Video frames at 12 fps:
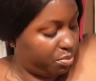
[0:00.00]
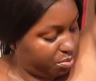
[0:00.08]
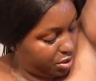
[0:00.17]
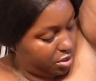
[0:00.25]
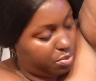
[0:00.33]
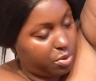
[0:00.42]

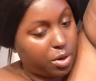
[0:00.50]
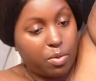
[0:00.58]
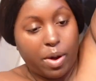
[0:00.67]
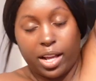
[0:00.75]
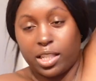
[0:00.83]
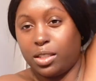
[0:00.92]
Put the
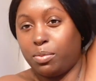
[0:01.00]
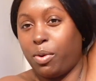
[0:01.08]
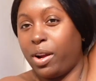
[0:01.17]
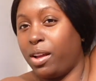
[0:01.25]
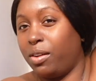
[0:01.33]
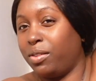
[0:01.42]
pre-wax
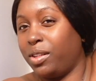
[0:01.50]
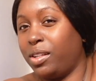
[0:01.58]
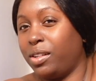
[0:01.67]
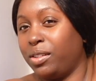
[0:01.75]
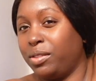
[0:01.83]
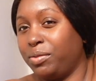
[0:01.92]
spray on here.